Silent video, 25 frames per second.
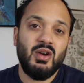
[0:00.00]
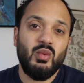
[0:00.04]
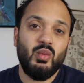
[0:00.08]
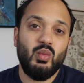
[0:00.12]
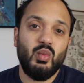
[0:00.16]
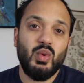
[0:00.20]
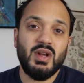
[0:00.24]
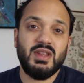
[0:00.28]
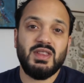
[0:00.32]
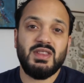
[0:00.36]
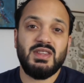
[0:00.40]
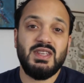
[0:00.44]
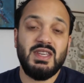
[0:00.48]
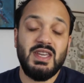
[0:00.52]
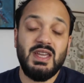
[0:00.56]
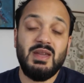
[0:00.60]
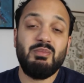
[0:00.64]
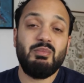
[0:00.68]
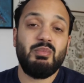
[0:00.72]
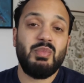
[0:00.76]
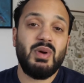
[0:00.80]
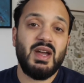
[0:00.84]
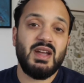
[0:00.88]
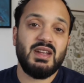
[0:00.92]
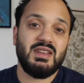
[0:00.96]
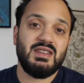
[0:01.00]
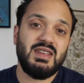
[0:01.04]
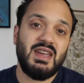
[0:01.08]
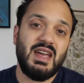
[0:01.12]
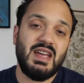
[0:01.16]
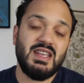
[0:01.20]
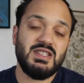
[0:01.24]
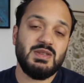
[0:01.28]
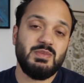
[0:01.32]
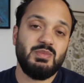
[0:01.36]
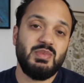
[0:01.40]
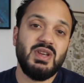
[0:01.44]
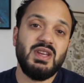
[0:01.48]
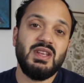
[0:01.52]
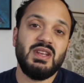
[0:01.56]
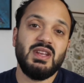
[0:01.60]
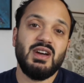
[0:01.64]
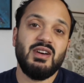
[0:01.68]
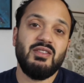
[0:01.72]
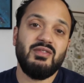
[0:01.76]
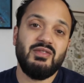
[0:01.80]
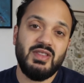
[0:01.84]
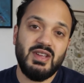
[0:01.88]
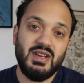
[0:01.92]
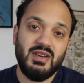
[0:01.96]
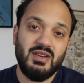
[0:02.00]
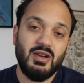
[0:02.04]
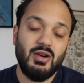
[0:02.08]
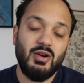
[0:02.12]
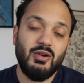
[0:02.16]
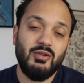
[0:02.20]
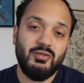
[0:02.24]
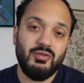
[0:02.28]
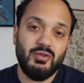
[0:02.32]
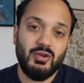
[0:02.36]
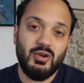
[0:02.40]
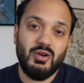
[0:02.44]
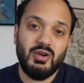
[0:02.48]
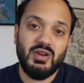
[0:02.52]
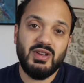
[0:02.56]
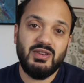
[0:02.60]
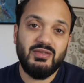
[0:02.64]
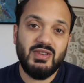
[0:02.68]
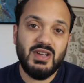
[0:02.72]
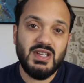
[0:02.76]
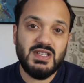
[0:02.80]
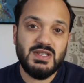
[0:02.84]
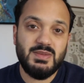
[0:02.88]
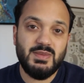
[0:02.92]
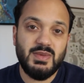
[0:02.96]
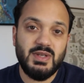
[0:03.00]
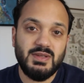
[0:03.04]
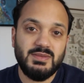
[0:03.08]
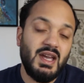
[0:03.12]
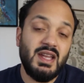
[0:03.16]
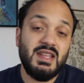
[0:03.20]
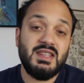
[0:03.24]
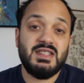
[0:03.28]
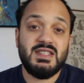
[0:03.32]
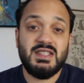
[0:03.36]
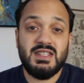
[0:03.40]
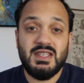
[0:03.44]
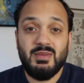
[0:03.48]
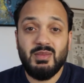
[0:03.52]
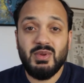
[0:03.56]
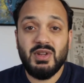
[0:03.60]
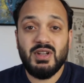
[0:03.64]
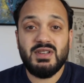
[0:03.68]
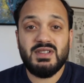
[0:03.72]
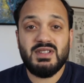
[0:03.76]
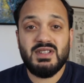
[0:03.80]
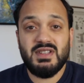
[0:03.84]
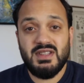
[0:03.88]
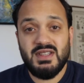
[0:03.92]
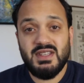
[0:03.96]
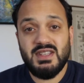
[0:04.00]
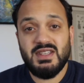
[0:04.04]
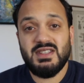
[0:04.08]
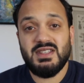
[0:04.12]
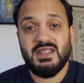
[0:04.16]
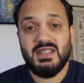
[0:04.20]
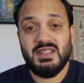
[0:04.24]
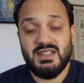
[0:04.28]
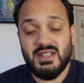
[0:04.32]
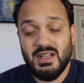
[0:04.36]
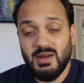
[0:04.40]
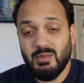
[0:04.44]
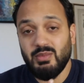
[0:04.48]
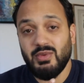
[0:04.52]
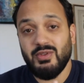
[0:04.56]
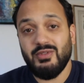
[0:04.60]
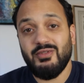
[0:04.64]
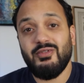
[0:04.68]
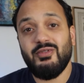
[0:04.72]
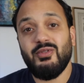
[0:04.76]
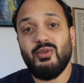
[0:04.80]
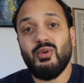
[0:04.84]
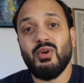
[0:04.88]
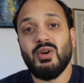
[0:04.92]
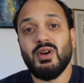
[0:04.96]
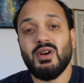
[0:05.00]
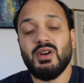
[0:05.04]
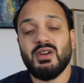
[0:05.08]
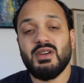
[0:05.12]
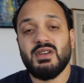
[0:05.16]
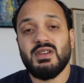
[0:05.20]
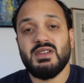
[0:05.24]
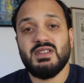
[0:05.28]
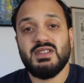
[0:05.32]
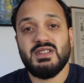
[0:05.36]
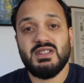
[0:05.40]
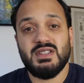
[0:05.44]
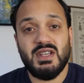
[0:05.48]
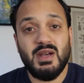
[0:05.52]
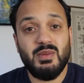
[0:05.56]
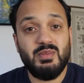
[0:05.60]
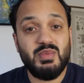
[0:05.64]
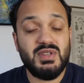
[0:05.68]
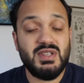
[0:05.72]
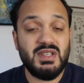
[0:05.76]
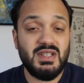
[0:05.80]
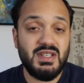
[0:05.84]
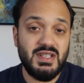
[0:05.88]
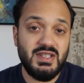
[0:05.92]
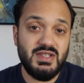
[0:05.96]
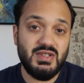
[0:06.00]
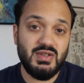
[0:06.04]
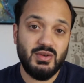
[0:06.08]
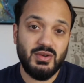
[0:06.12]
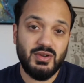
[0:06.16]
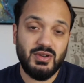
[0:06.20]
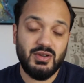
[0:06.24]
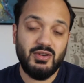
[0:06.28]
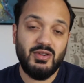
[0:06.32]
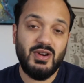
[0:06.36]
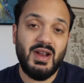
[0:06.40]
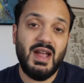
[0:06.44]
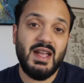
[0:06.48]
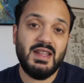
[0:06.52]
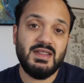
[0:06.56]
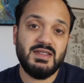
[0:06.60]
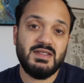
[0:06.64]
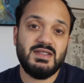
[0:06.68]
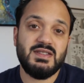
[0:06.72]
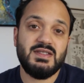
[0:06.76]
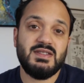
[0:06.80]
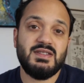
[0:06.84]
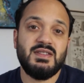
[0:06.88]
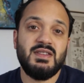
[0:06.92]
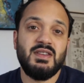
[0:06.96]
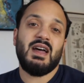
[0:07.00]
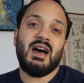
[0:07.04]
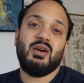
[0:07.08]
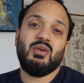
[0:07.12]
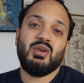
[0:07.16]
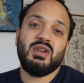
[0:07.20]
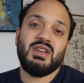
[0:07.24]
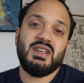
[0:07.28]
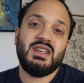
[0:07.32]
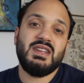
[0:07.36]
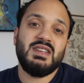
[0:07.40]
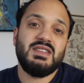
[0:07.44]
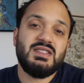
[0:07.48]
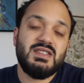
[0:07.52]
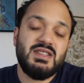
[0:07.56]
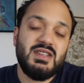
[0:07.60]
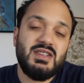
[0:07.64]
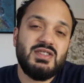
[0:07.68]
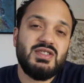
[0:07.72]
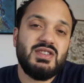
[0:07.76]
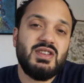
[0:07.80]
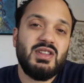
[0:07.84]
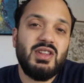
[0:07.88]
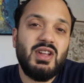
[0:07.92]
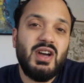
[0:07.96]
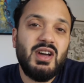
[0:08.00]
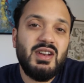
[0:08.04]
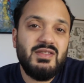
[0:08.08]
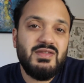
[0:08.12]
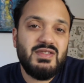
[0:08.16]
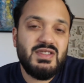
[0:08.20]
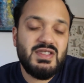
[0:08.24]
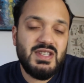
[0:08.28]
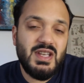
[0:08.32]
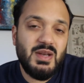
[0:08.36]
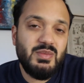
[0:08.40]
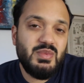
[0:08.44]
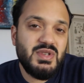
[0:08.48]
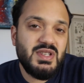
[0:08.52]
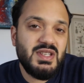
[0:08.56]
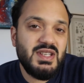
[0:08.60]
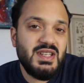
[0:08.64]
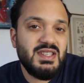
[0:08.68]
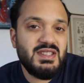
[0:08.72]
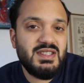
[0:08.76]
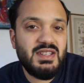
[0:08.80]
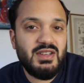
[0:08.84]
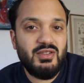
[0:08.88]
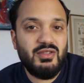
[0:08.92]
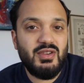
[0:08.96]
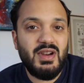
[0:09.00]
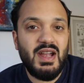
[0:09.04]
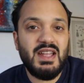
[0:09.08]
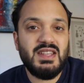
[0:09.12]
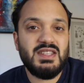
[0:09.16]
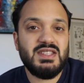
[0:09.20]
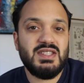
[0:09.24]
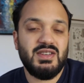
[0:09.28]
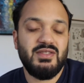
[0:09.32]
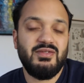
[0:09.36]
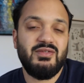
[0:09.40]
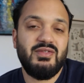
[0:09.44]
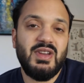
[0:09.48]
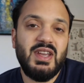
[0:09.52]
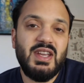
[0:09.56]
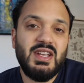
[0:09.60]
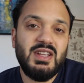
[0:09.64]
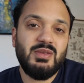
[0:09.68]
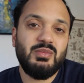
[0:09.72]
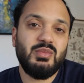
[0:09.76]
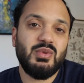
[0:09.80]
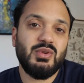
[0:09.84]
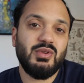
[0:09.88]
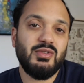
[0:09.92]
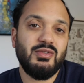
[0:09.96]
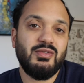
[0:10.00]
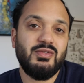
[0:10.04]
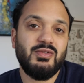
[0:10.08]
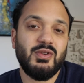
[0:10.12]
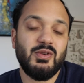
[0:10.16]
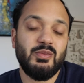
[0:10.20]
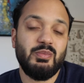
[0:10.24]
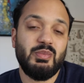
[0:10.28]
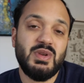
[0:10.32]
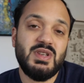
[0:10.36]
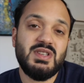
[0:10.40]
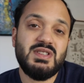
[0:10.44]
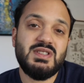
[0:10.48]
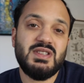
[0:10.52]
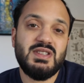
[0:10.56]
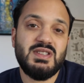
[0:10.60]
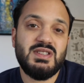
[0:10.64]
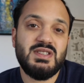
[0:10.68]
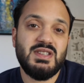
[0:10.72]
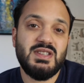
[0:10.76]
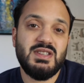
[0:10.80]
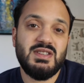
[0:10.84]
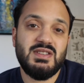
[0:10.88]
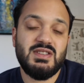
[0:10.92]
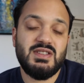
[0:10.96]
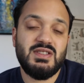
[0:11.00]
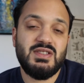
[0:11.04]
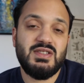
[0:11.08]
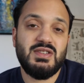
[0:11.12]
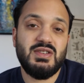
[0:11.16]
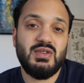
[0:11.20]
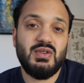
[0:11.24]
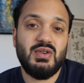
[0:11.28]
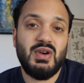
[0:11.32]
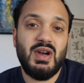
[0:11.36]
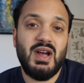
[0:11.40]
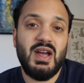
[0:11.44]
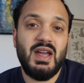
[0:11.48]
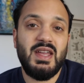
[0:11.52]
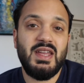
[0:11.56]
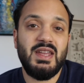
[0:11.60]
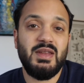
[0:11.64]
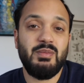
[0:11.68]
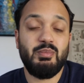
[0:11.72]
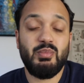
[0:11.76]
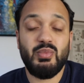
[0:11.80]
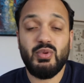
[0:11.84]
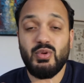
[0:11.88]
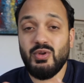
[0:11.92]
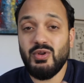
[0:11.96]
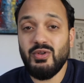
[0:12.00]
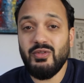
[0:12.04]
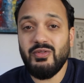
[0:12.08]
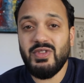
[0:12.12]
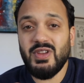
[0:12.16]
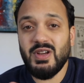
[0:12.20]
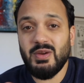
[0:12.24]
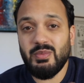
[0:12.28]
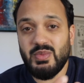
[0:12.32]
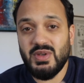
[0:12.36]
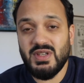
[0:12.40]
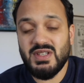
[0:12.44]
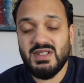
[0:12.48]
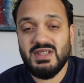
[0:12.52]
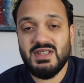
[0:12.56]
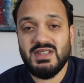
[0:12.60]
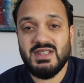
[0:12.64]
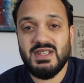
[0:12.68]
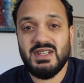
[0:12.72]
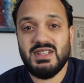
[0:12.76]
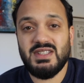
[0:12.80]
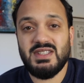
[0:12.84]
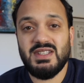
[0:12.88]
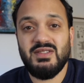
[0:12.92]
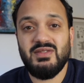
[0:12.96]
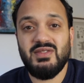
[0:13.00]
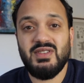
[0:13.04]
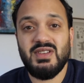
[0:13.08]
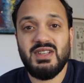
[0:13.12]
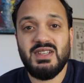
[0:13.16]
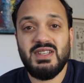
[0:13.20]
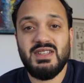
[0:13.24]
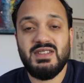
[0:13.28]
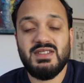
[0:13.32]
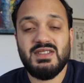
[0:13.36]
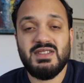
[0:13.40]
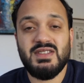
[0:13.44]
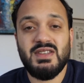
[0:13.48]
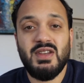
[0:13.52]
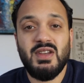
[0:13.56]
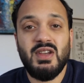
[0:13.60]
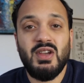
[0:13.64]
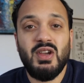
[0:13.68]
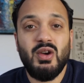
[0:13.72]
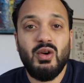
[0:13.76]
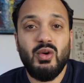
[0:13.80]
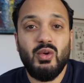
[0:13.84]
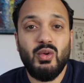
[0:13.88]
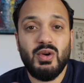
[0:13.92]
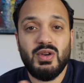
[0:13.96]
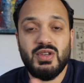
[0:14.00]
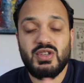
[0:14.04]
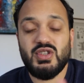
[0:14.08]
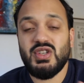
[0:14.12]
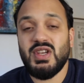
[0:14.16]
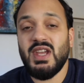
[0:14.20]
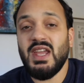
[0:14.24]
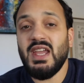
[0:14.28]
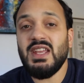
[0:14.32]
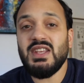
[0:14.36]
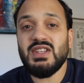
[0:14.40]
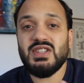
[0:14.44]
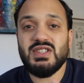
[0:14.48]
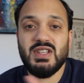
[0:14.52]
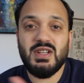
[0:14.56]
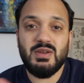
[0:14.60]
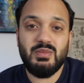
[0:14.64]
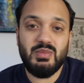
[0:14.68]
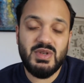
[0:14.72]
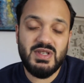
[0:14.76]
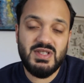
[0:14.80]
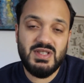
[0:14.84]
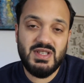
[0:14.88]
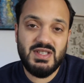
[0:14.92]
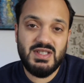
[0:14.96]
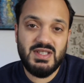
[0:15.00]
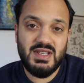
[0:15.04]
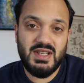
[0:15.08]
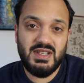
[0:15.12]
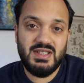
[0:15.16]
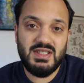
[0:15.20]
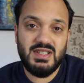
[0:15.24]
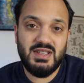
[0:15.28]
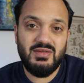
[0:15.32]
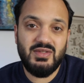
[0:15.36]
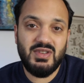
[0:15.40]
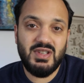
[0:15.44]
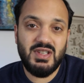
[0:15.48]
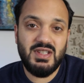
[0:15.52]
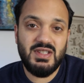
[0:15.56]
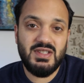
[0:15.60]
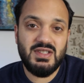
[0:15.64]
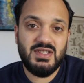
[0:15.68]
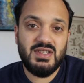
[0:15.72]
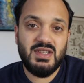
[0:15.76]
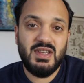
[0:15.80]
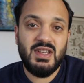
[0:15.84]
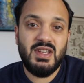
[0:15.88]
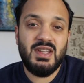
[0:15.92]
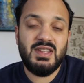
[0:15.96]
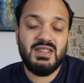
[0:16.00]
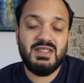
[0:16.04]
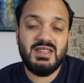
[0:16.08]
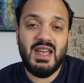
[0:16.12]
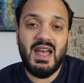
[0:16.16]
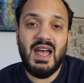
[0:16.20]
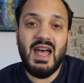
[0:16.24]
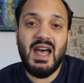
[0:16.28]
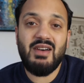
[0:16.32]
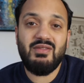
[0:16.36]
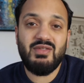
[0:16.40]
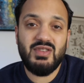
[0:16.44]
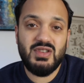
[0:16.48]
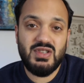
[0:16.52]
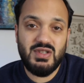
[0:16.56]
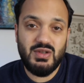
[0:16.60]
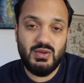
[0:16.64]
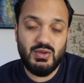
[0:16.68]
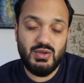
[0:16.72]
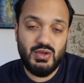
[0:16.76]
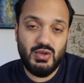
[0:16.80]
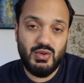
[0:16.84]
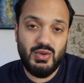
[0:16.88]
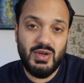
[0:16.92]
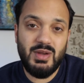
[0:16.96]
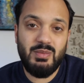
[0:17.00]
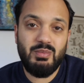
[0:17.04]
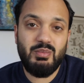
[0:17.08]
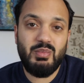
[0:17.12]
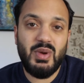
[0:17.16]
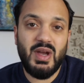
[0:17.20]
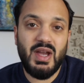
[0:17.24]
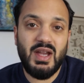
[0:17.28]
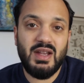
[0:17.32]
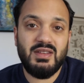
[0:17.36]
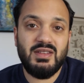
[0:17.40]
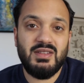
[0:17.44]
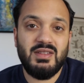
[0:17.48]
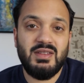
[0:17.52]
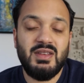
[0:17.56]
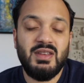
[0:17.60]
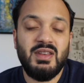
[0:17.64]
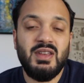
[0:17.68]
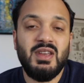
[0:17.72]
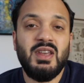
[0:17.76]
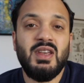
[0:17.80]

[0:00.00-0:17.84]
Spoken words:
what the impact has been of their overall investment. And similar to this is number 4, subsidies or grants. Nowadays, there's a lot of subsidies and grants available for businesses to improve their business activities or change their business activities to have a social impact.